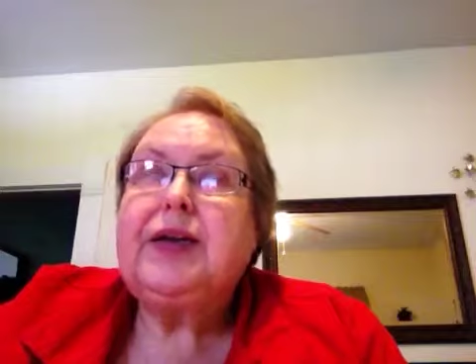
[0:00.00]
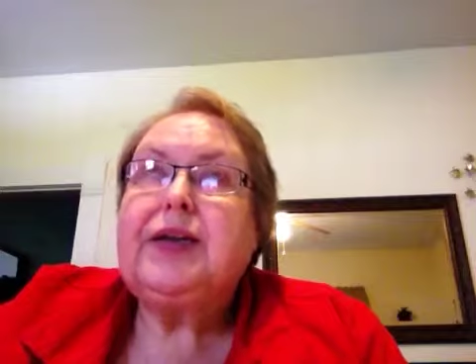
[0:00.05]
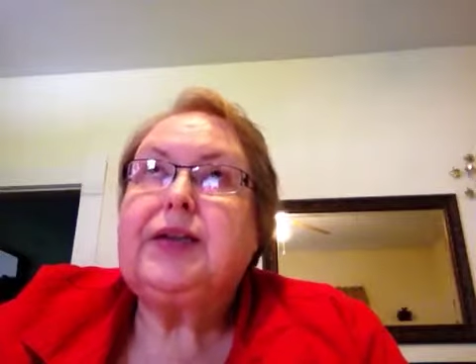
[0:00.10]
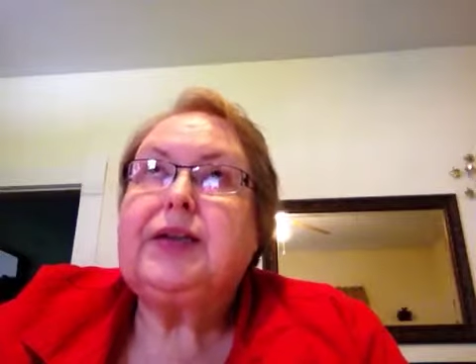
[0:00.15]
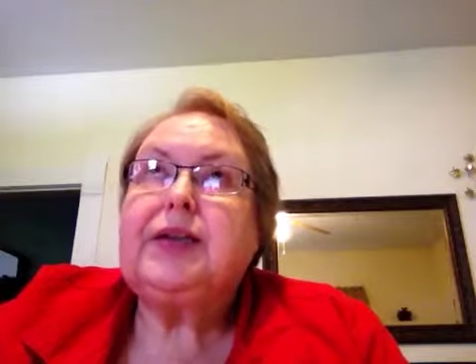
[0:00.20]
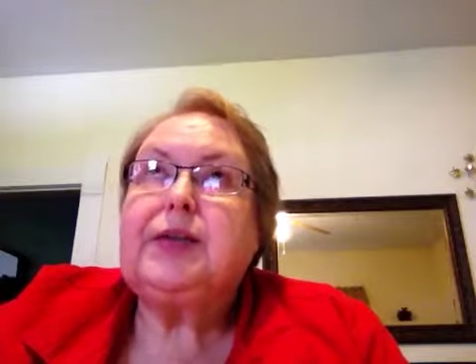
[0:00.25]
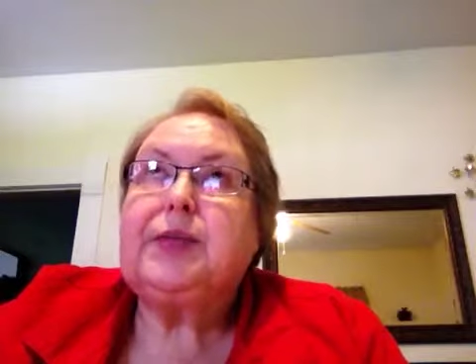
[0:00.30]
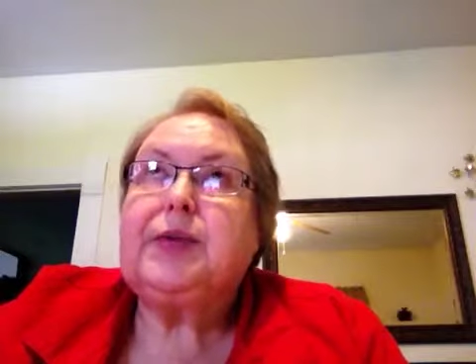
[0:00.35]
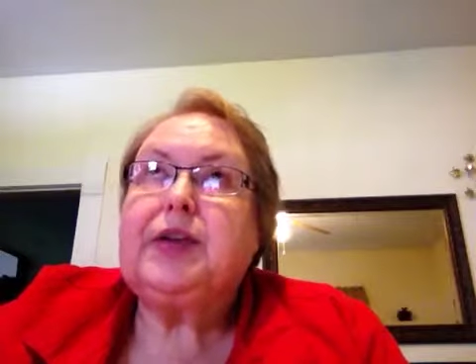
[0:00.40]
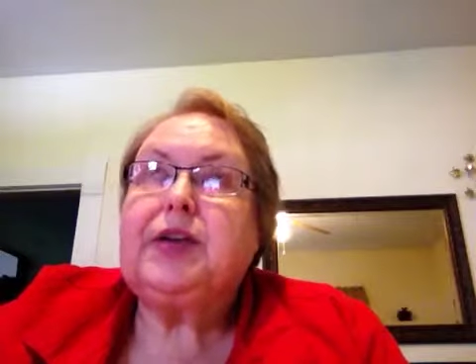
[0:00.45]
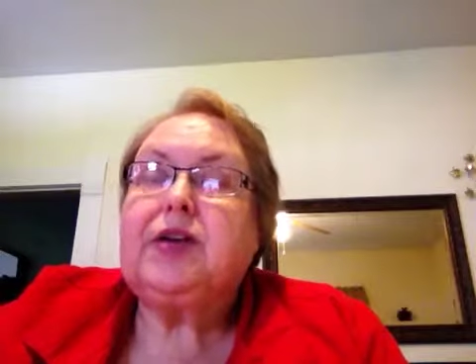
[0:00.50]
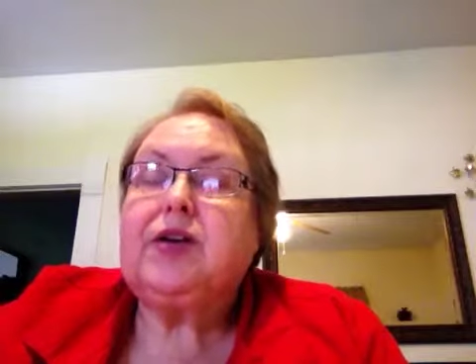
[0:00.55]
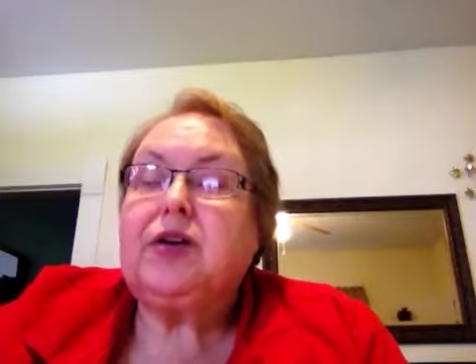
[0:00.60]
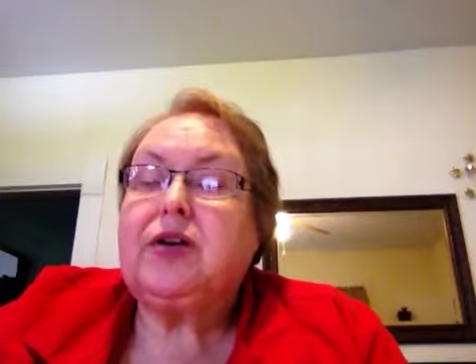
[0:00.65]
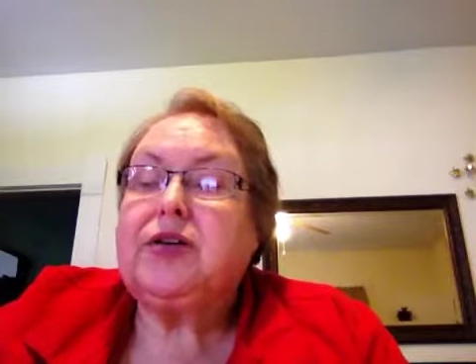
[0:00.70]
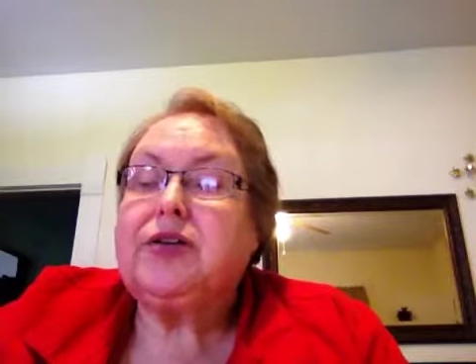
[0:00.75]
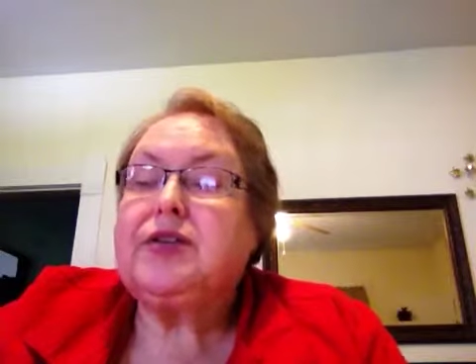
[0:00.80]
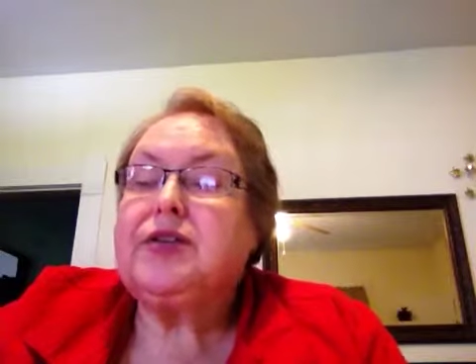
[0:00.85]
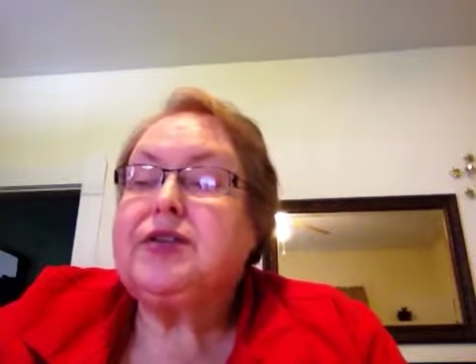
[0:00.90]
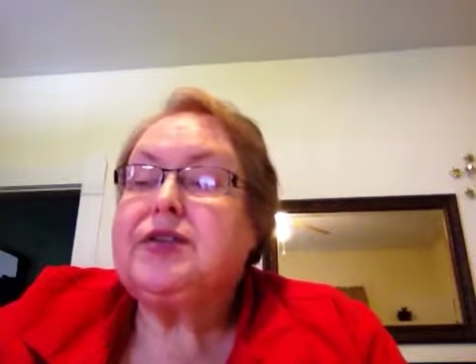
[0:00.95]
A little bit
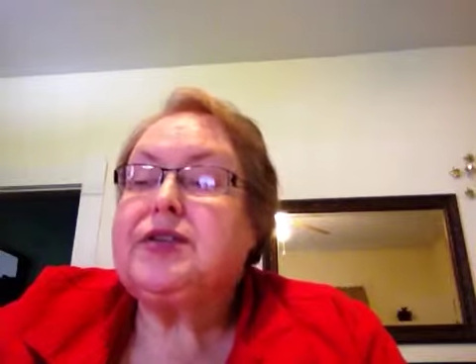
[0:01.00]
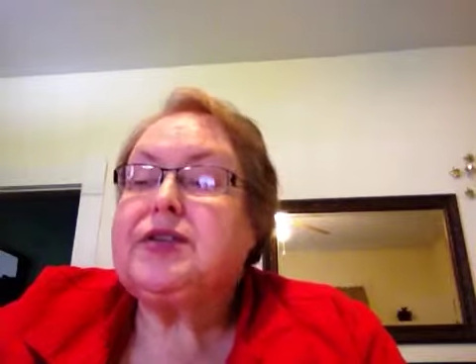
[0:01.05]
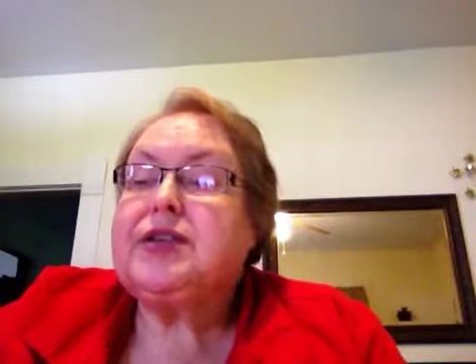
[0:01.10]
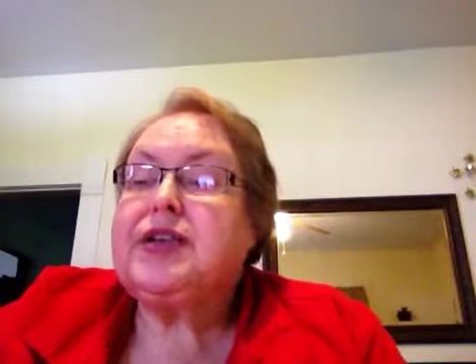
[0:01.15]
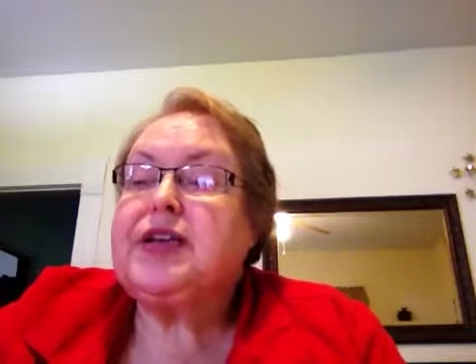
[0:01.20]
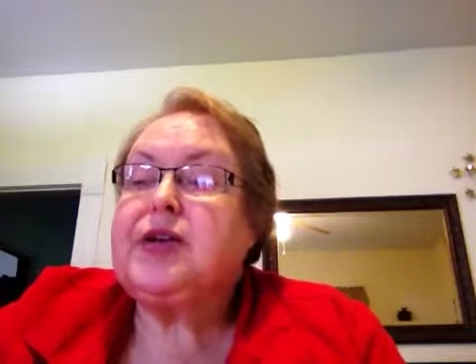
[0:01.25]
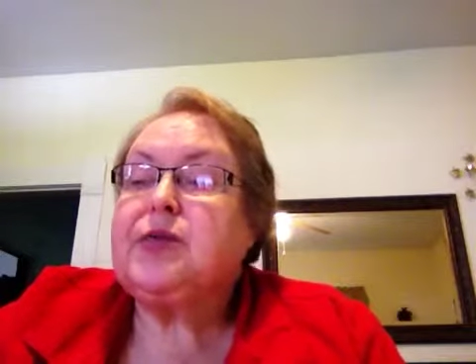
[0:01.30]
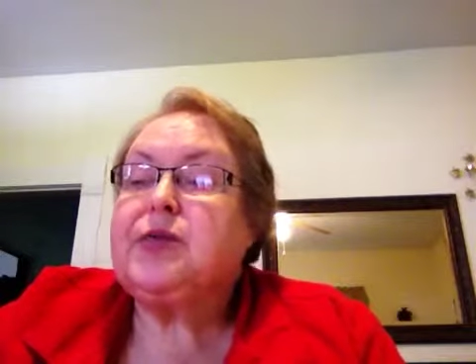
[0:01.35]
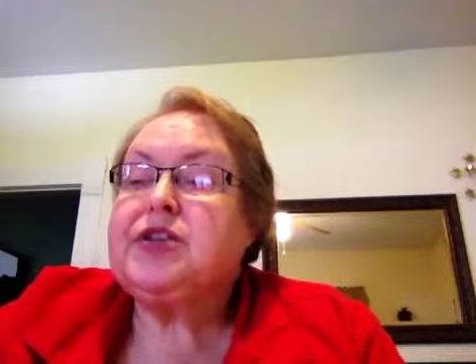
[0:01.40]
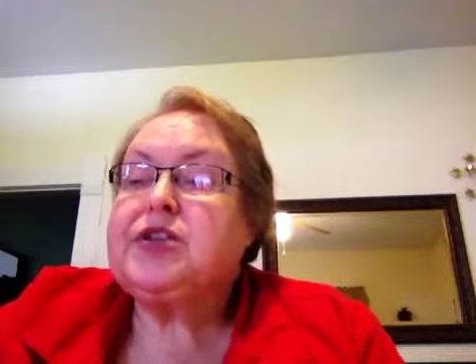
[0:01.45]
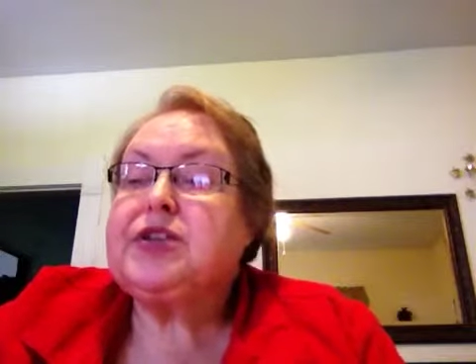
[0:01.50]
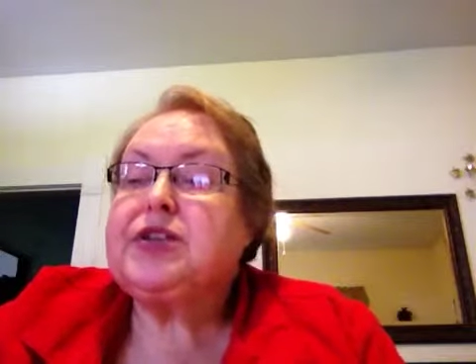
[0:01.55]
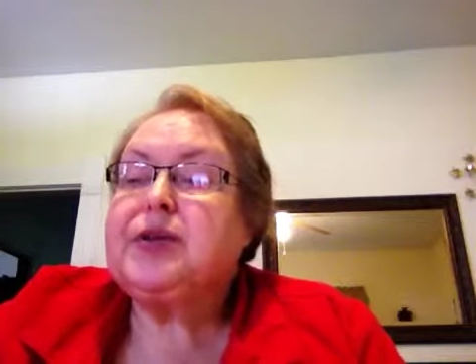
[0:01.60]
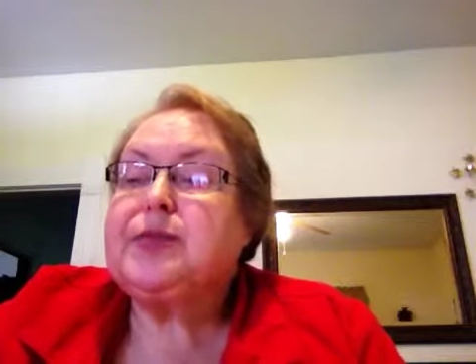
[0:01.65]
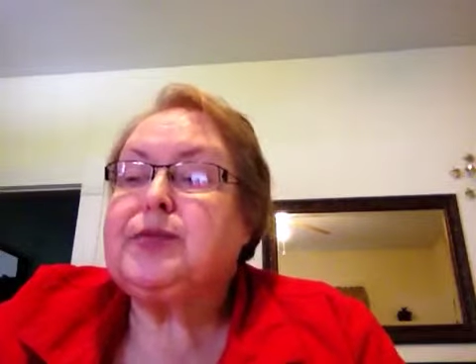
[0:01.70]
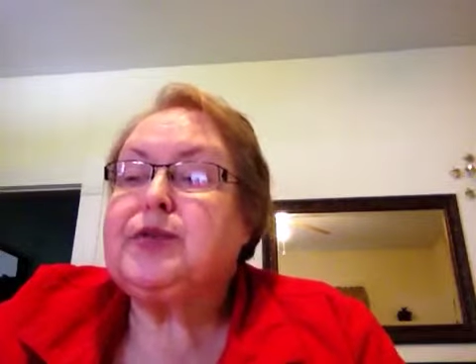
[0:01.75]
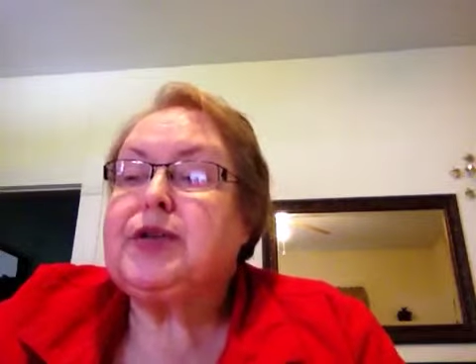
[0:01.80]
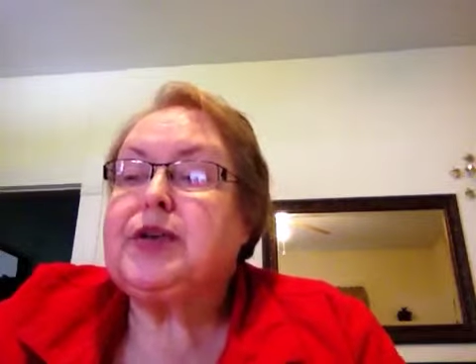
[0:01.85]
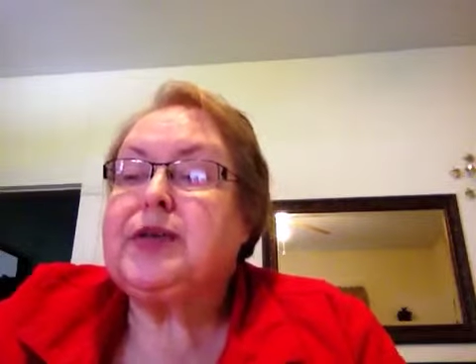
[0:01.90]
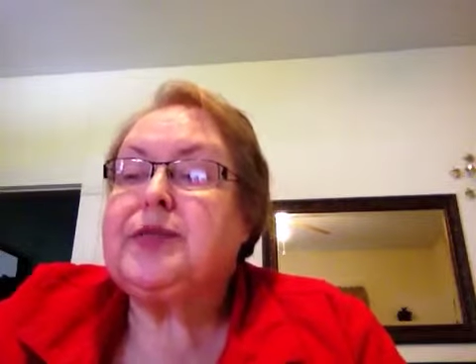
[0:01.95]
hard to distinguish
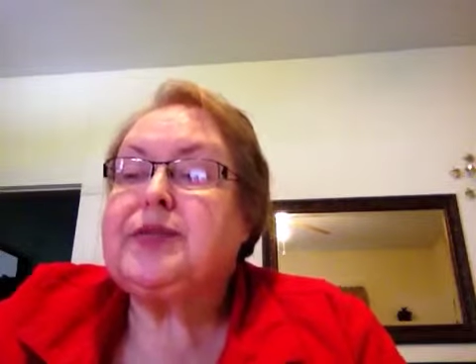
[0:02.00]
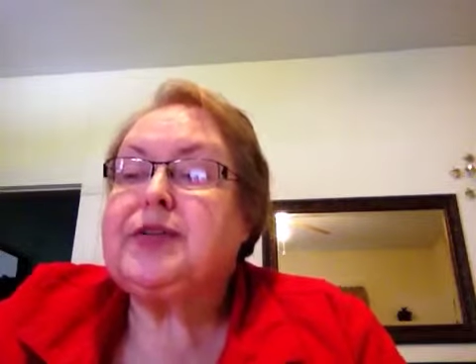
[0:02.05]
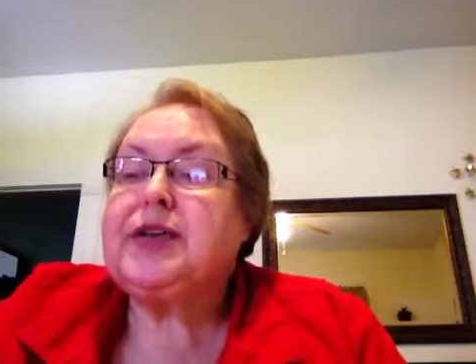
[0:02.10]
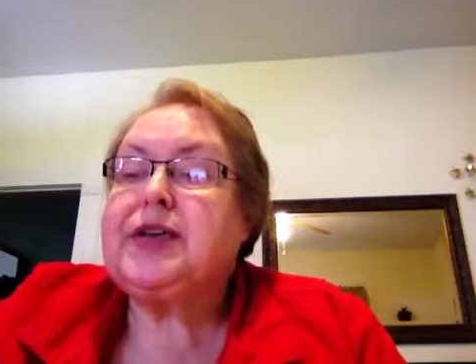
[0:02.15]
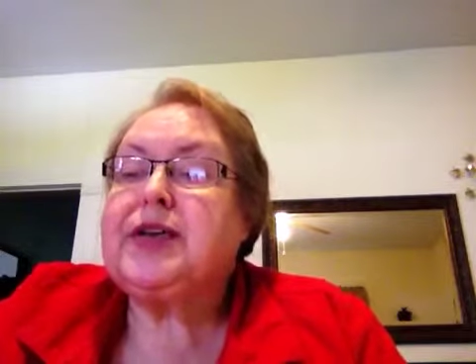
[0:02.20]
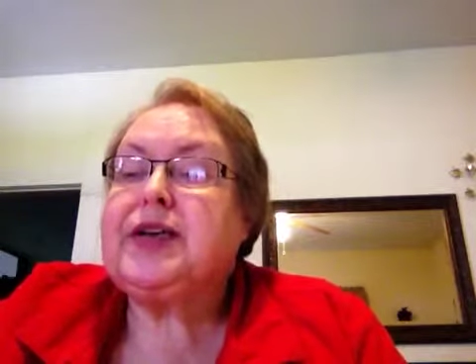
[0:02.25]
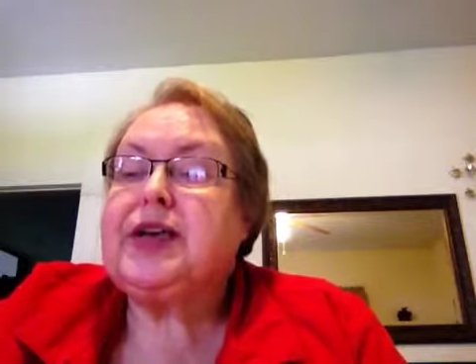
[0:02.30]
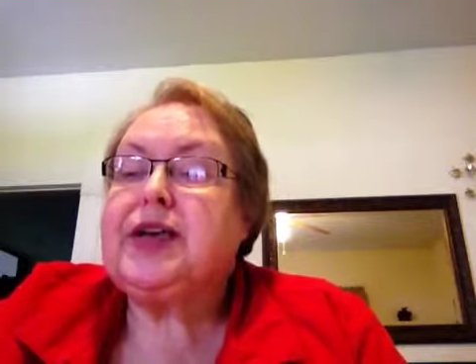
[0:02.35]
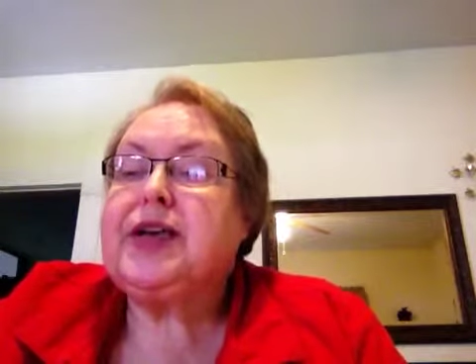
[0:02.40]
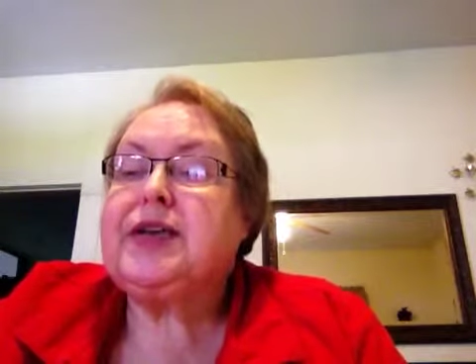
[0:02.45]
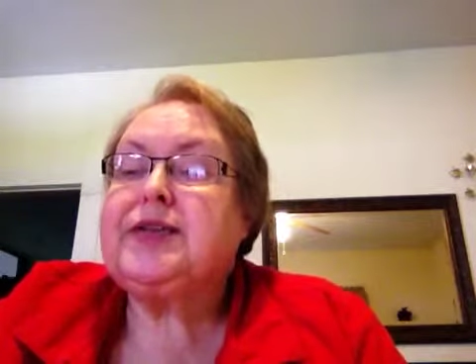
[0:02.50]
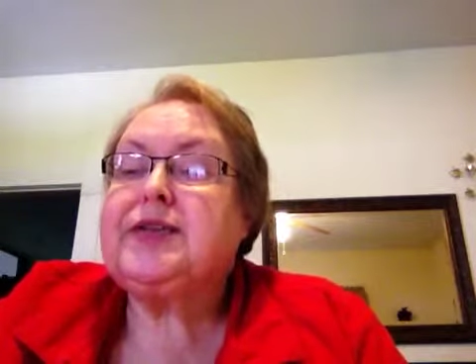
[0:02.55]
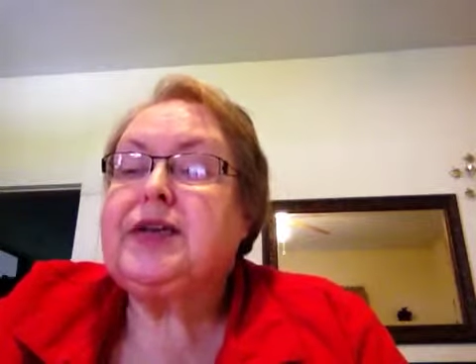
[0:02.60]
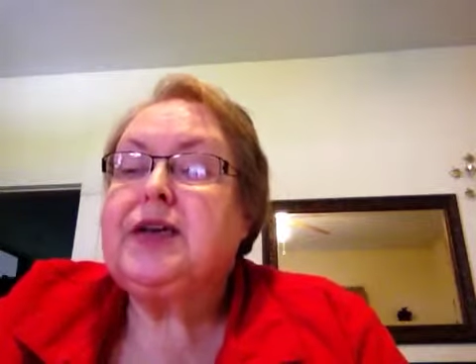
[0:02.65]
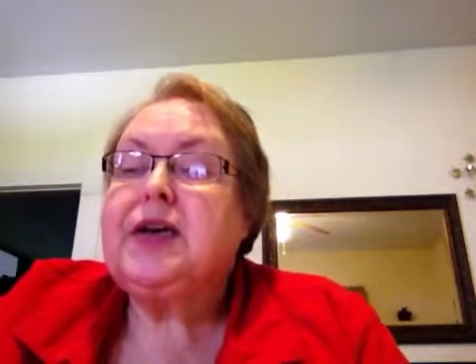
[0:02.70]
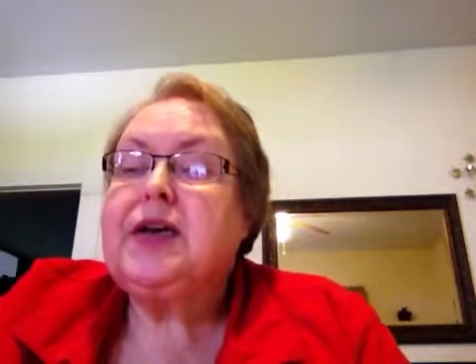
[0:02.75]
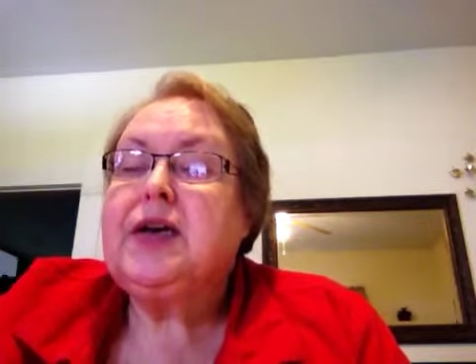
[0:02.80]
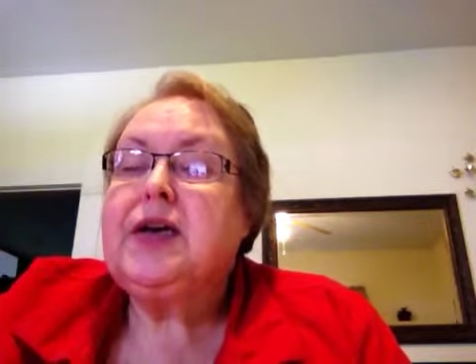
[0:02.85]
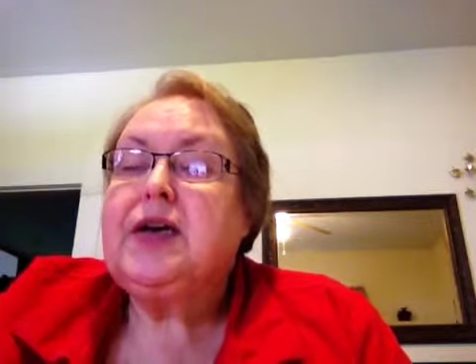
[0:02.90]
sometimes, I guess,